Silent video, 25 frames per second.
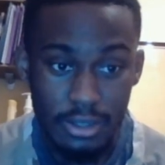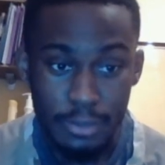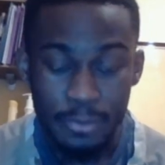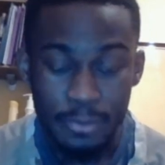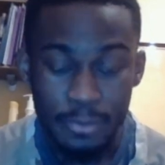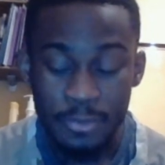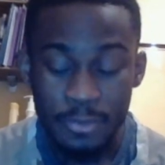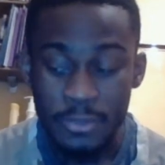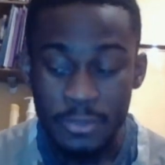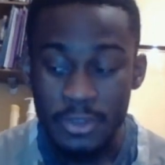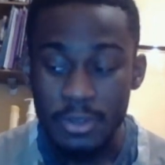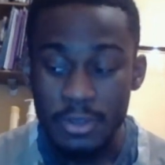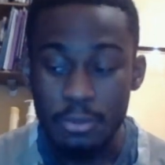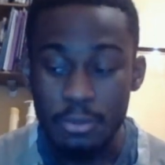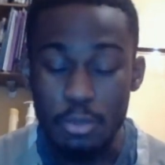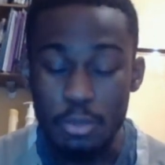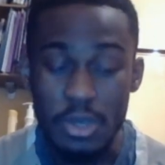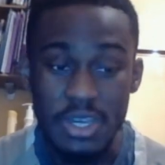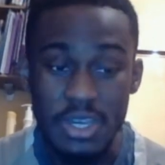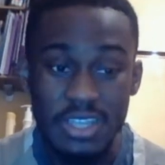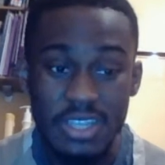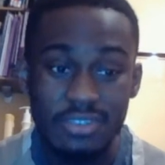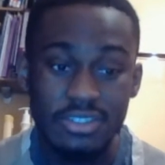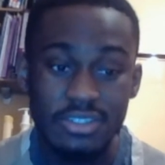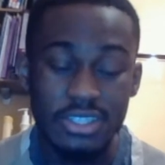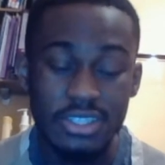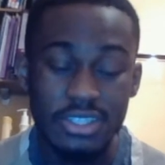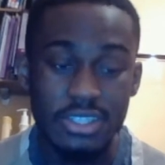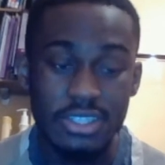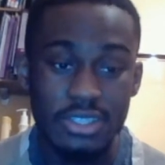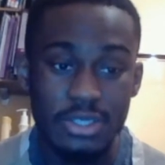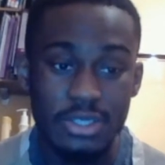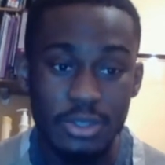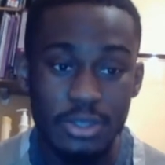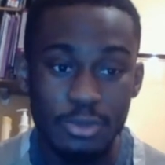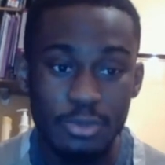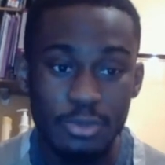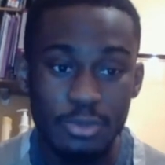Lord, okay?
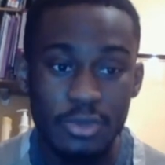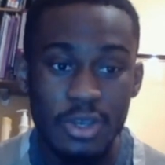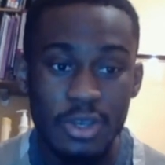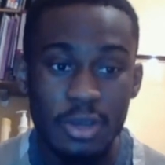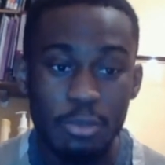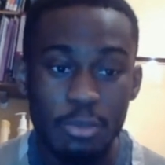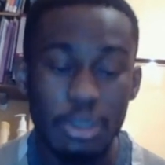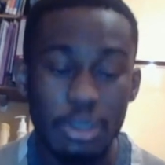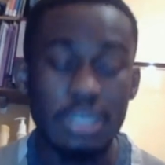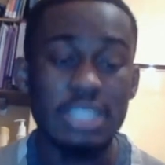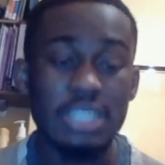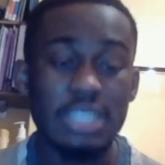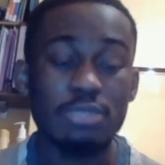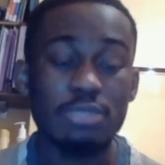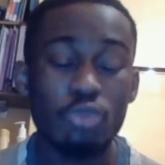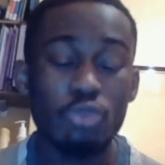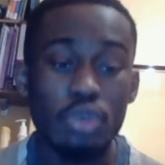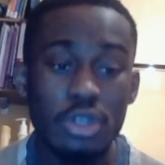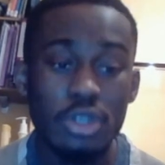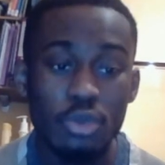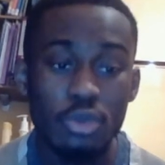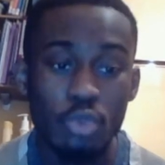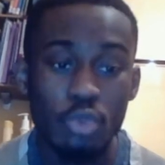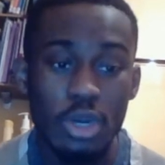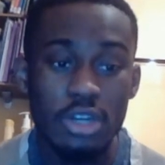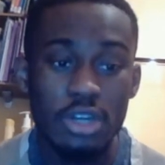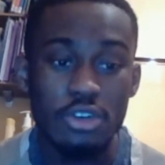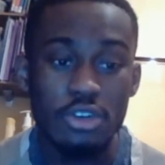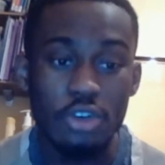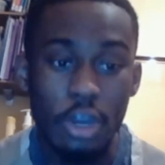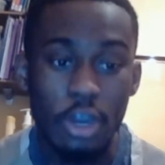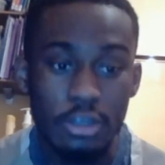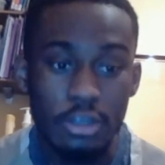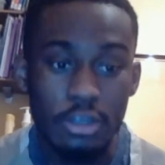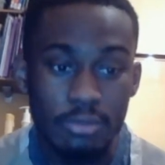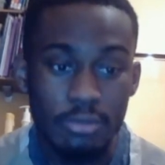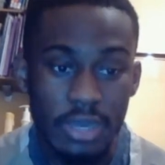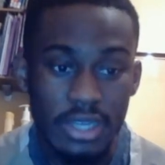But this is the this is
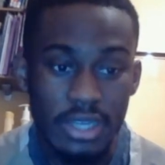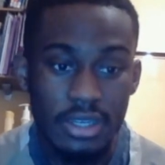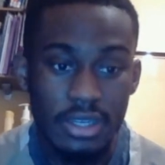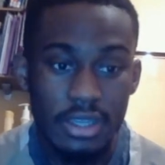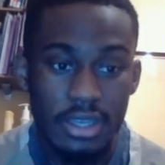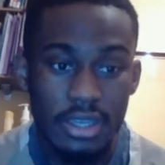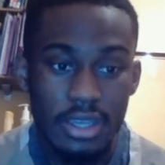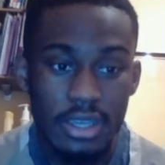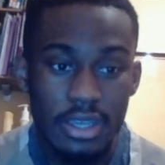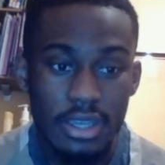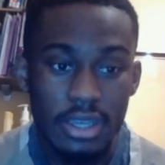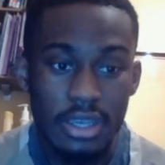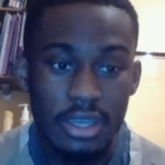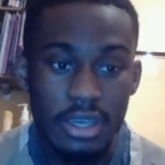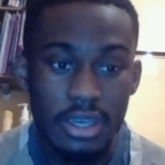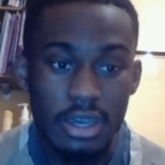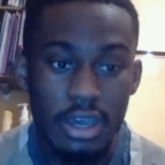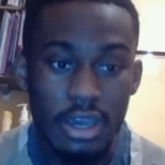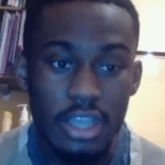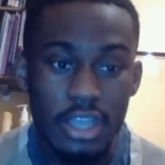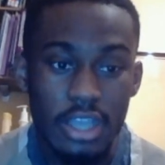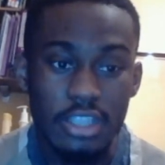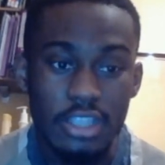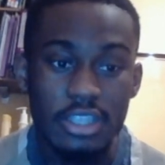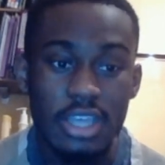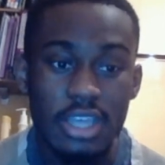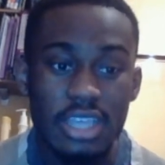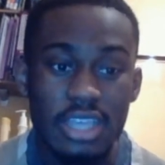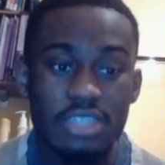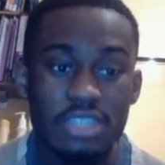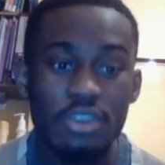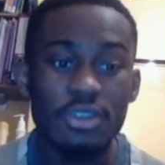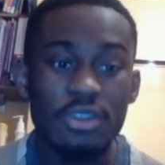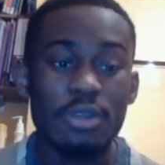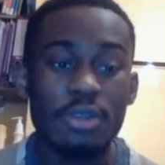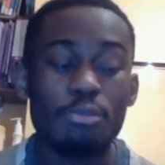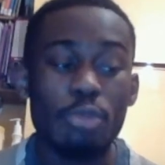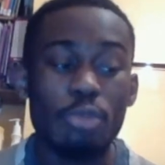where um, the,
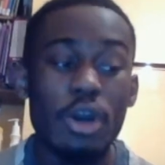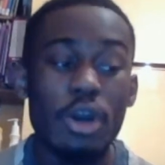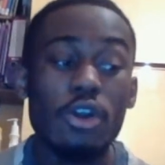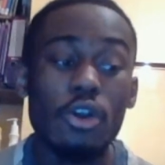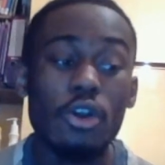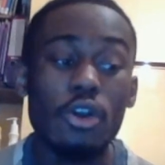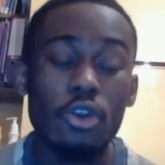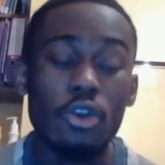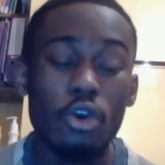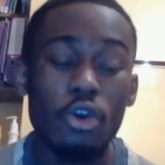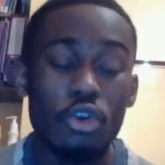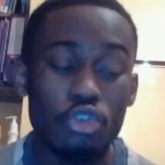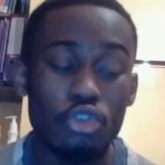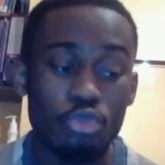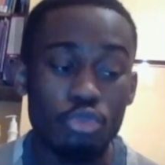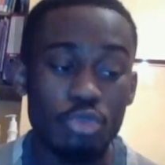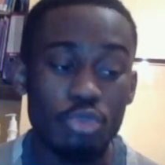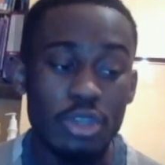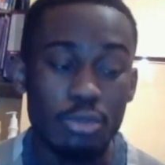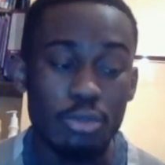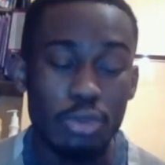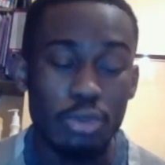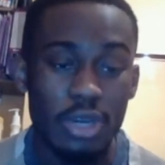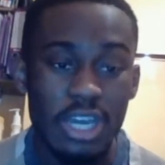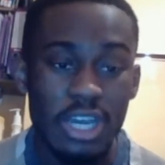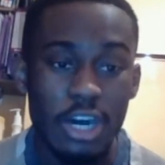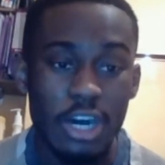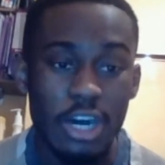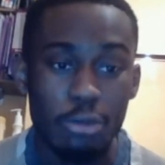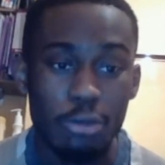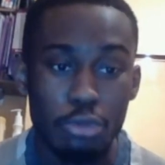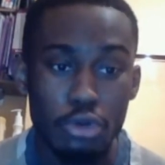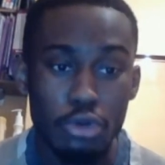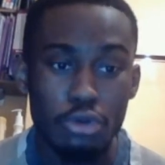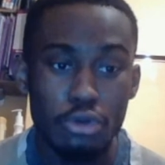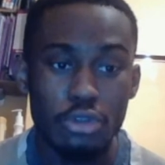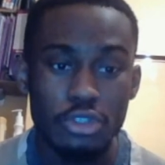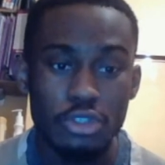the, the, the knockout
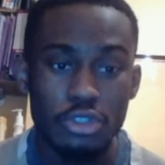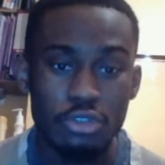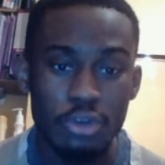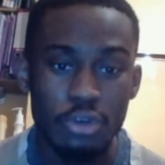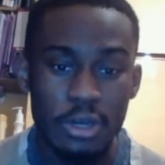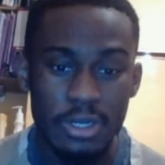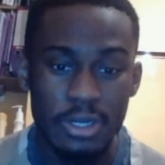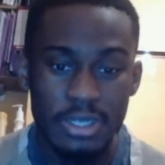comes.